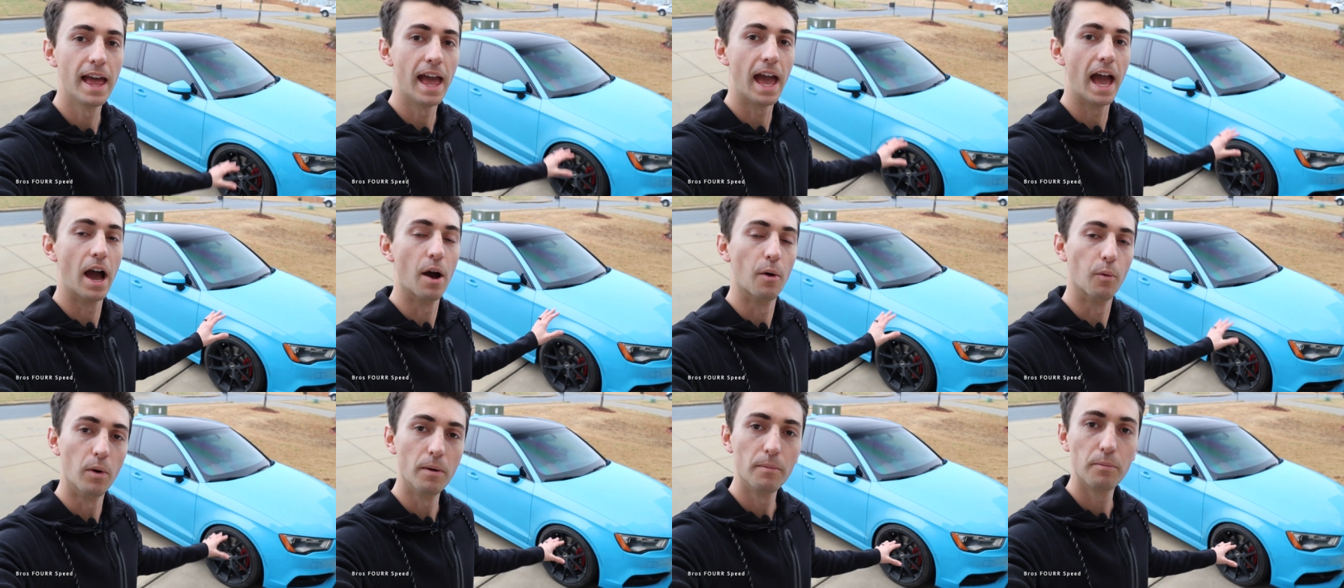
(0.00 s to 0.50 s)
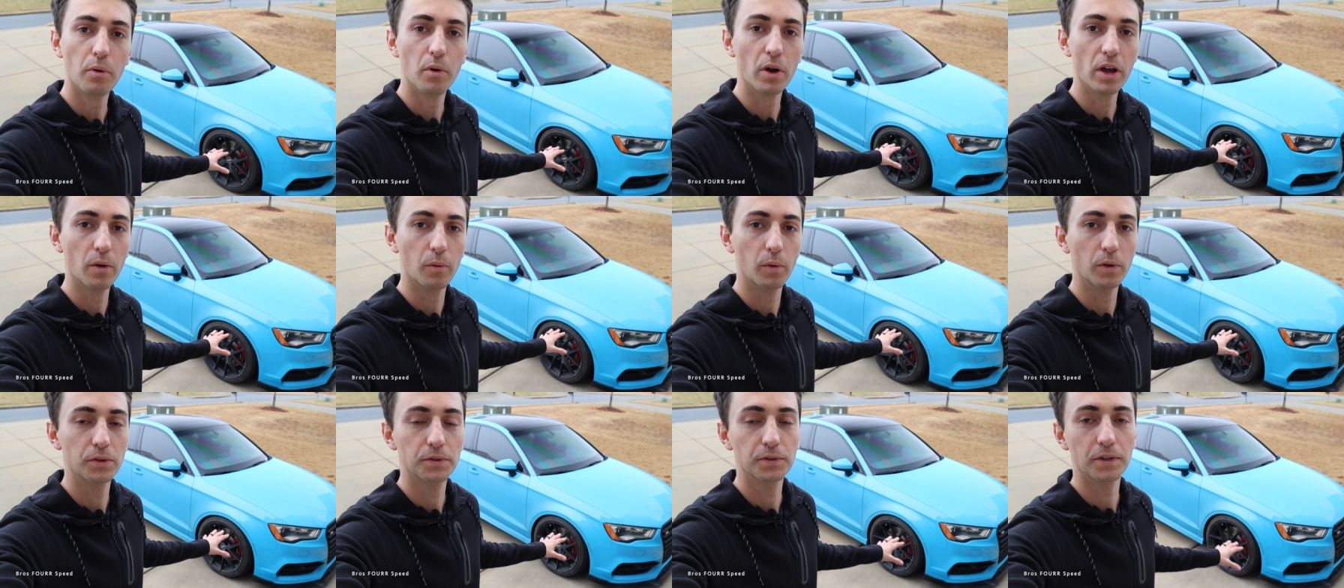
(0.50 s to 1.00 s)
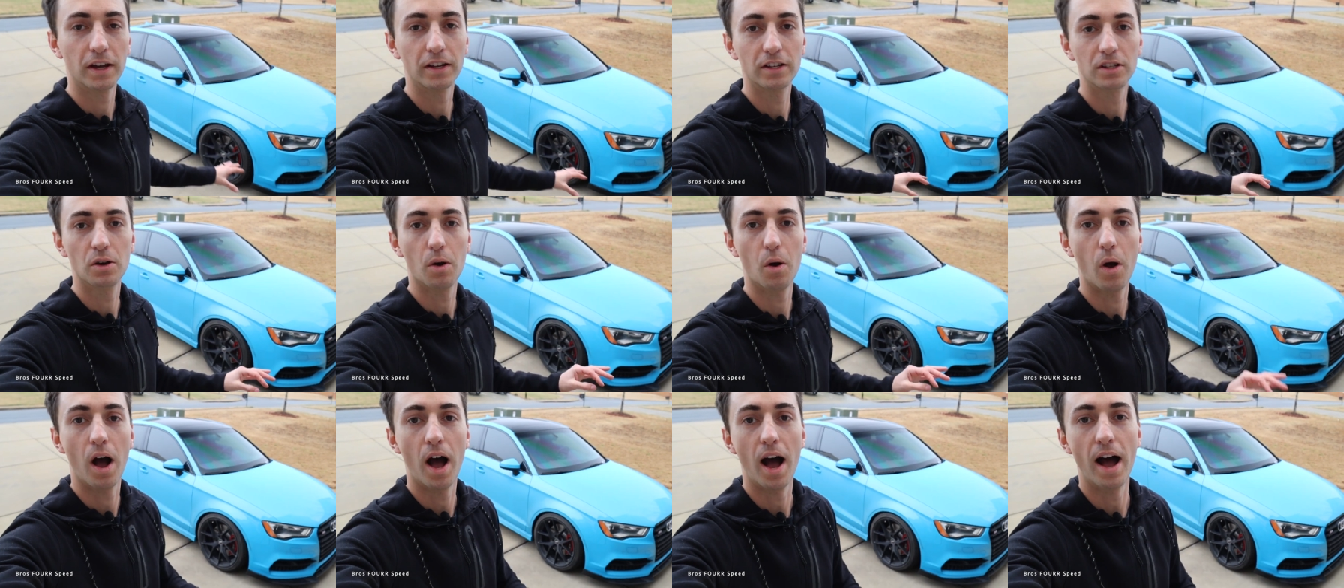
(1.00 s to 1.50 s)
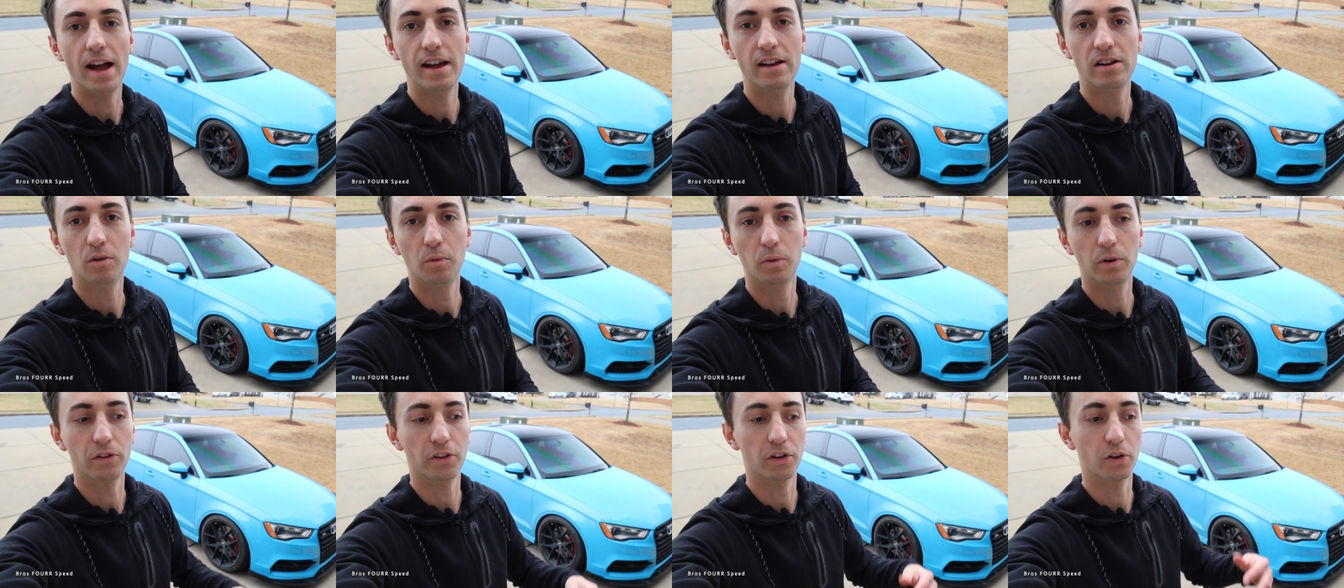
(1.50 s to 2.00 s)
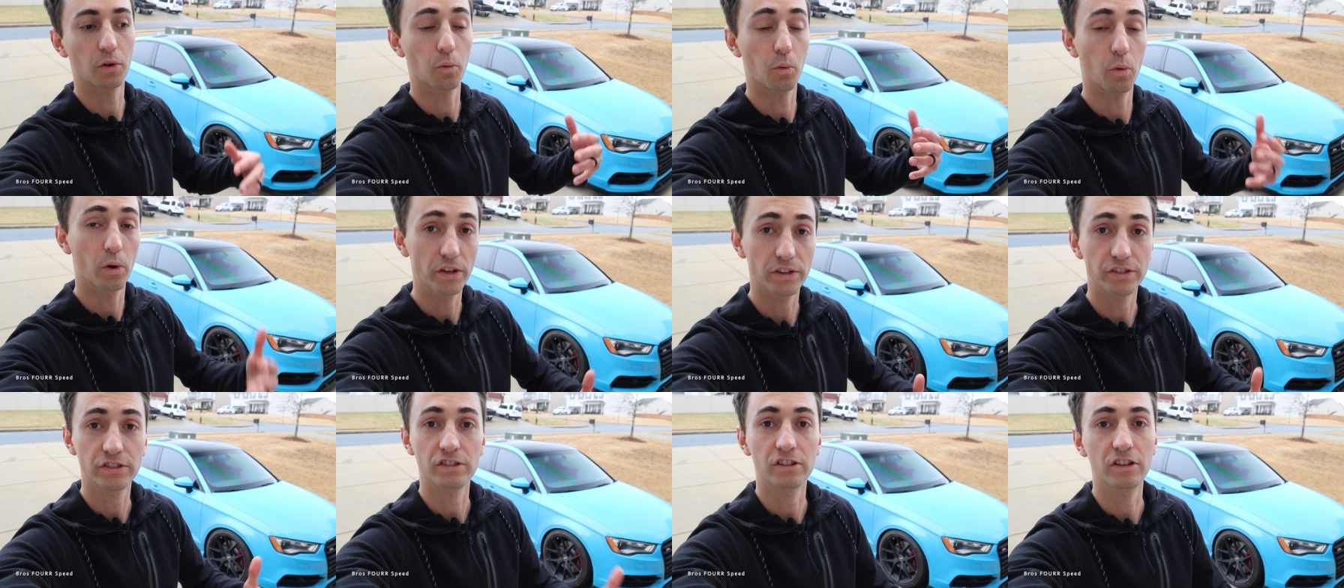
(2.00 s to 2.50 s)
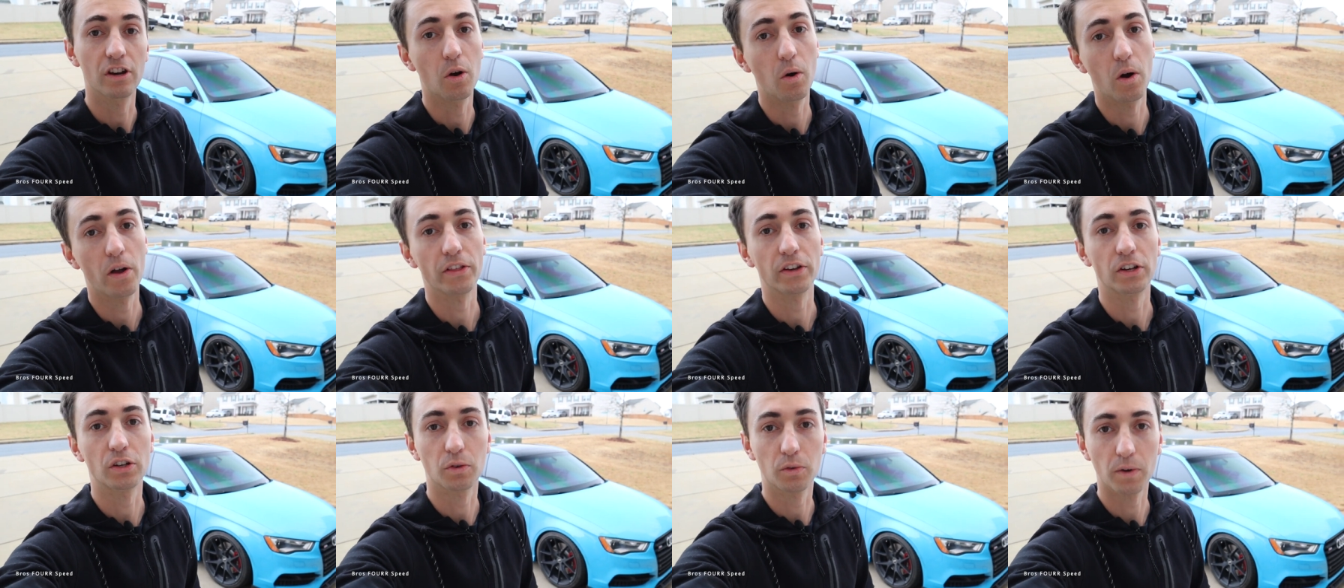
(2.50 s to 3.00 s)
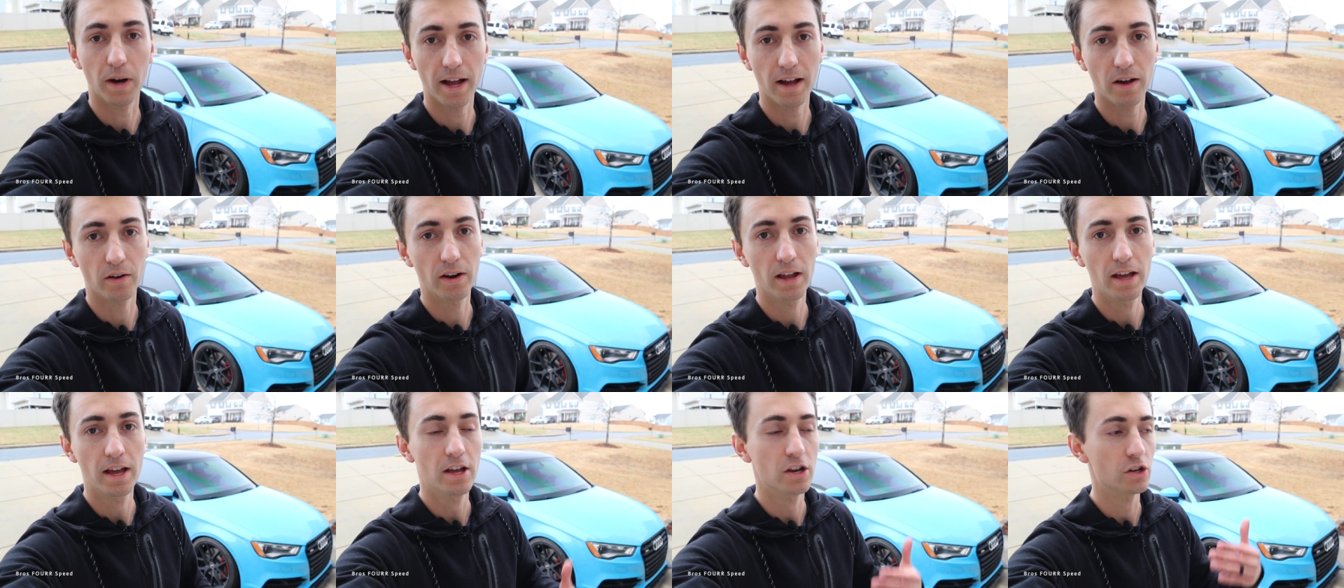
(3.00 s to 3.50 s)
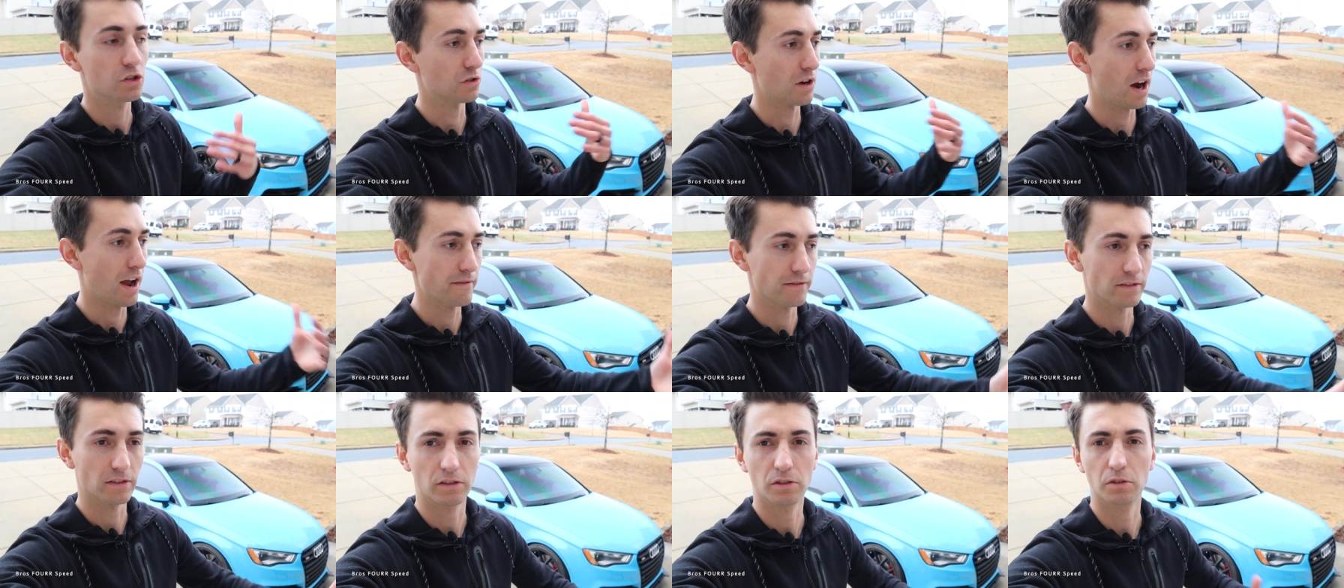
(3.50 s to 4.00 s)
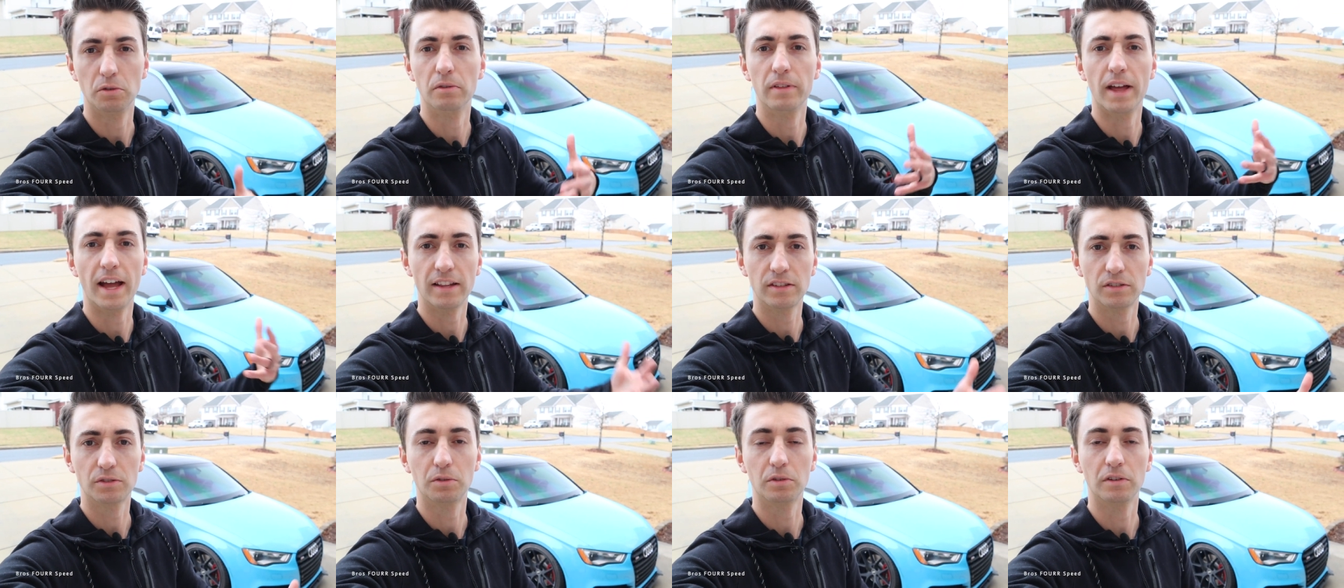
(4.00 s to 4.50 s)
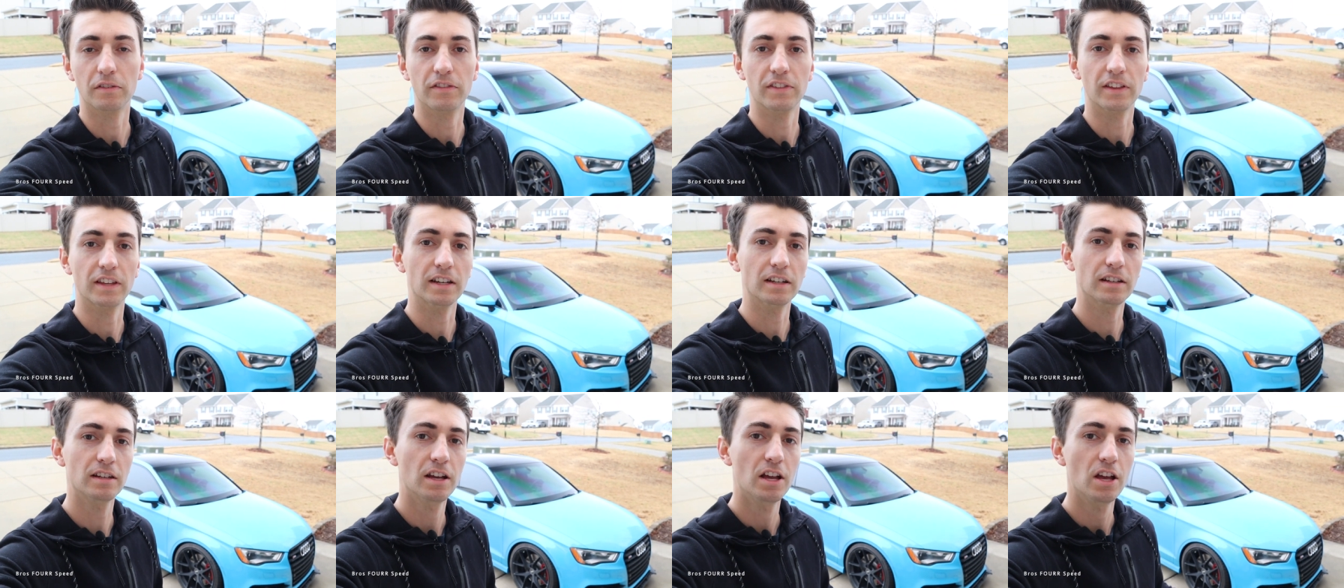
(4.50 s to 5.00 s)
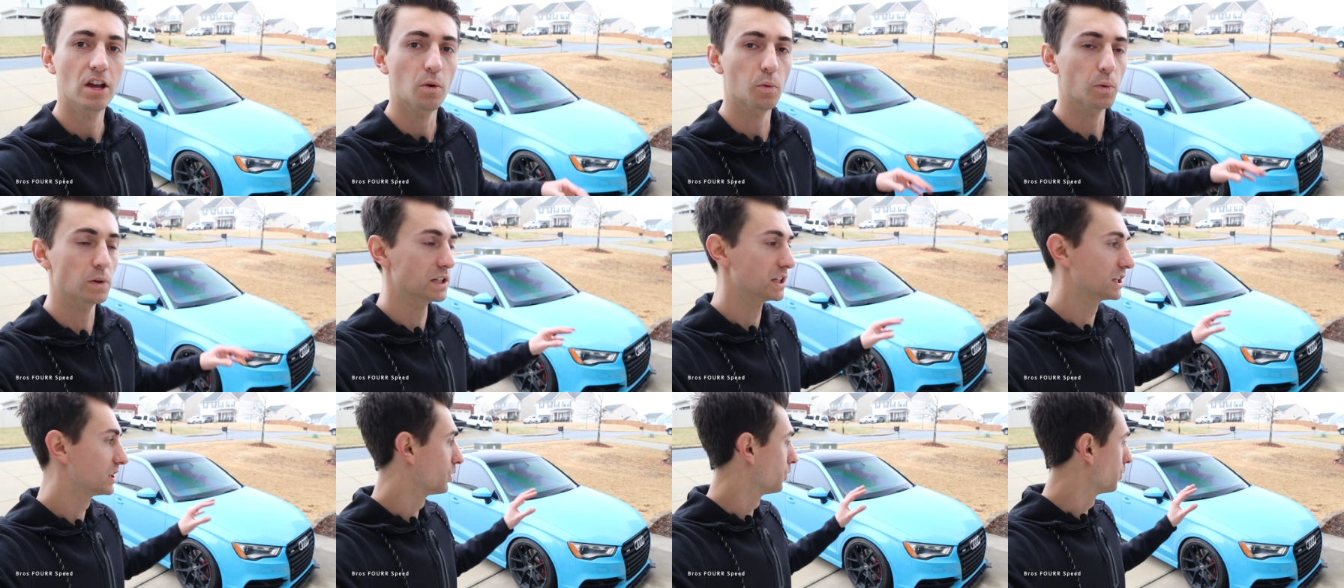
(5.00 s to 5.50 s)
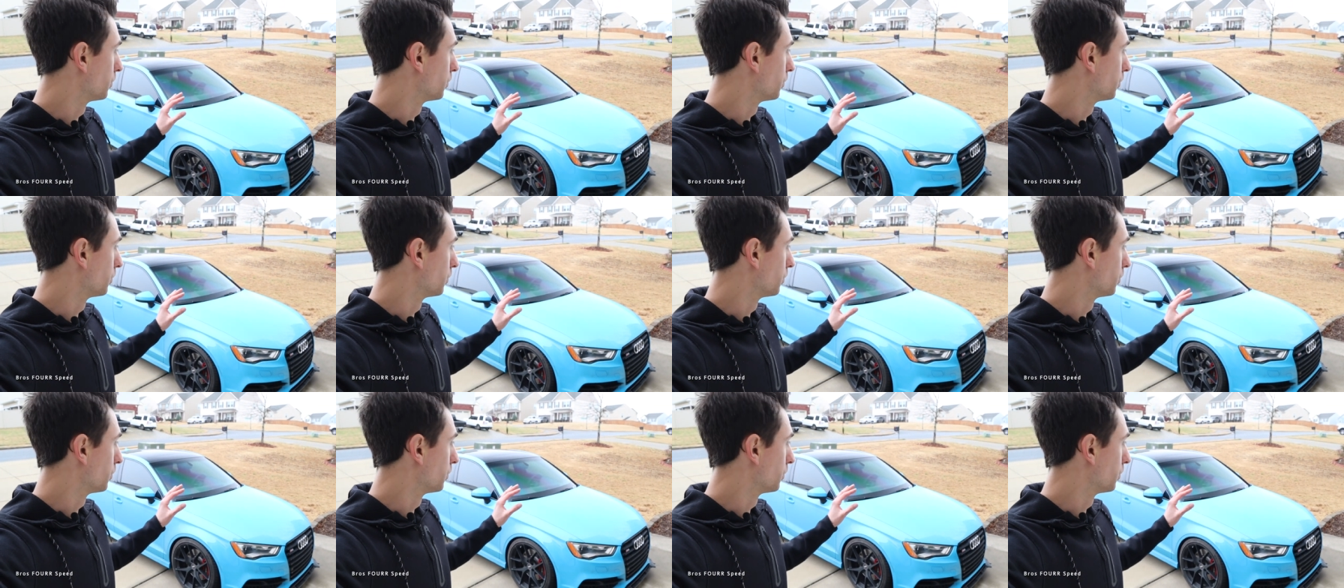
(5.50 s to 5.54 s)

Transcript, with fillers: At one point, once we got to Ohio where there was snow on the ground, driving through that sort of thing, we did the